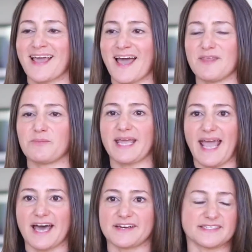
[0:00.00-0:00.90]
and then we
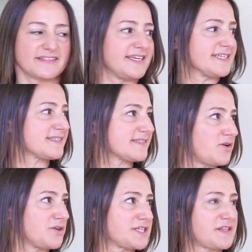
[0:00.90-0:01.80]
added this
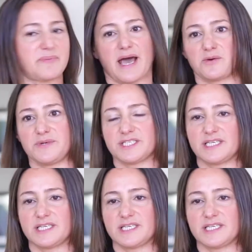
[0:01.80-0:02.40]
onto the back, which